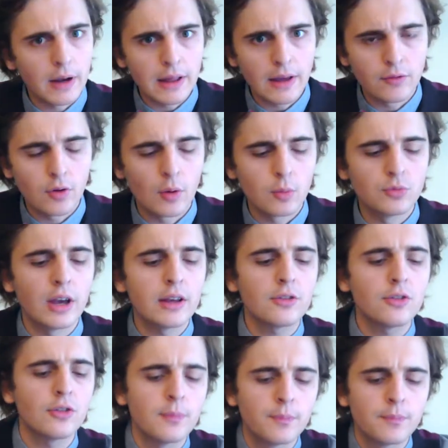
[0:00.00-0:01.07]
many other
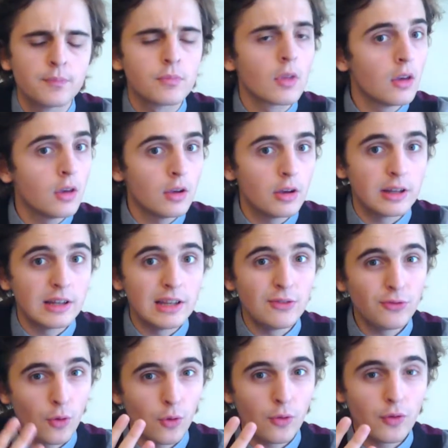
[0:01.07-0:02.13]
objects. You're going
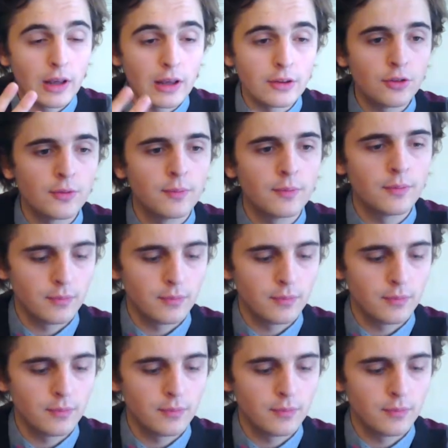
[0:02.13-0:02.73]
to need 4 things.